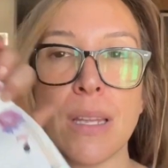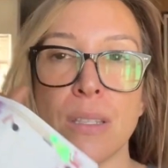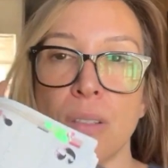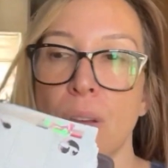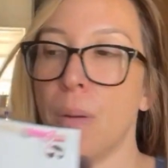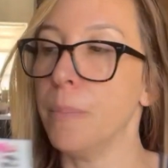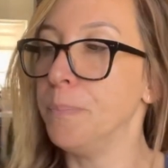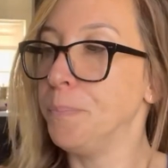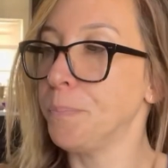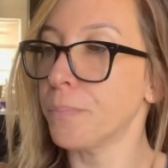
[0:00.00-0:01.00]
the
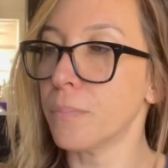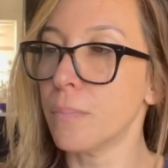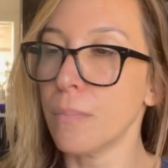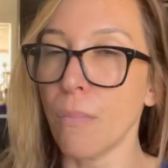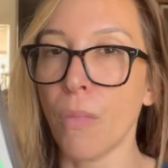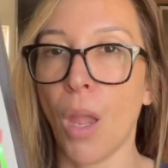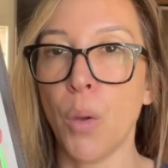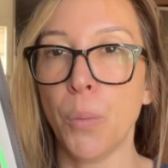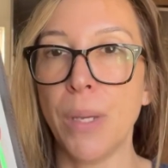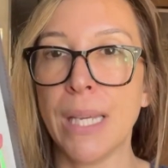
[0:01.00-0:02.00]

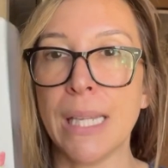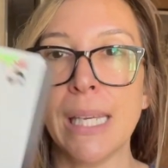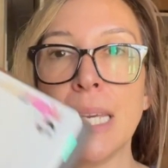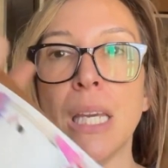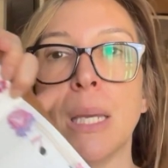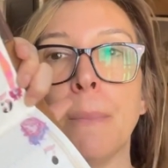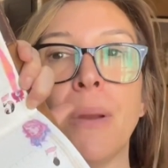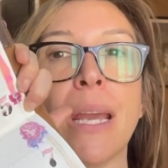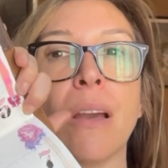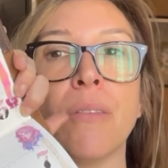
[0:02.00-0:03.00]
weekly,
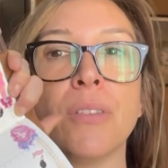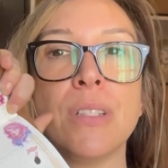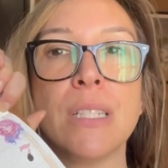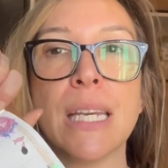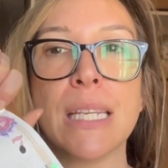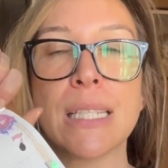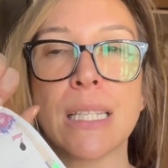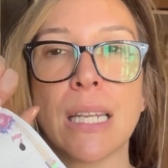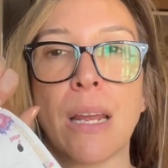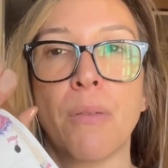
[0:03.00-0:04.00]
but I cover the dates
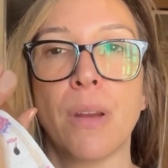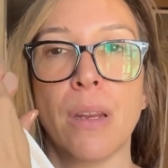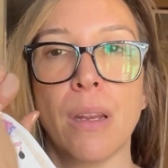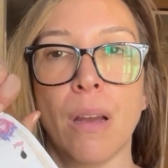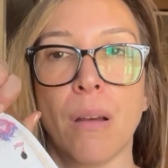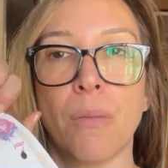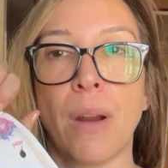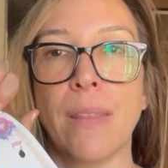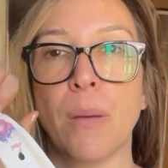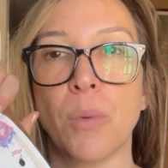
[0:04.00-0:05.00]
and then I
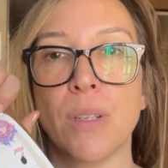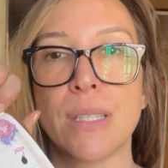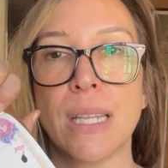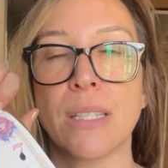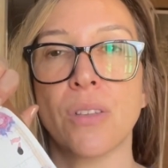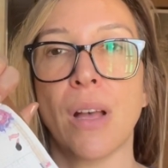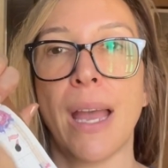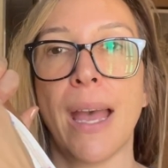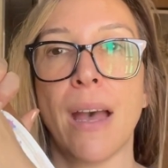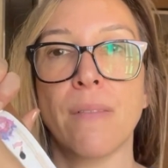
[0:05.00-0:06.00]
write them in the stencil I
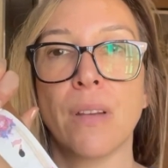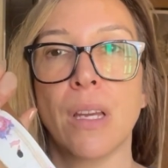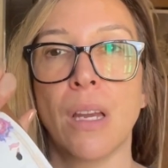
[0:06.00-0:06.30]
have.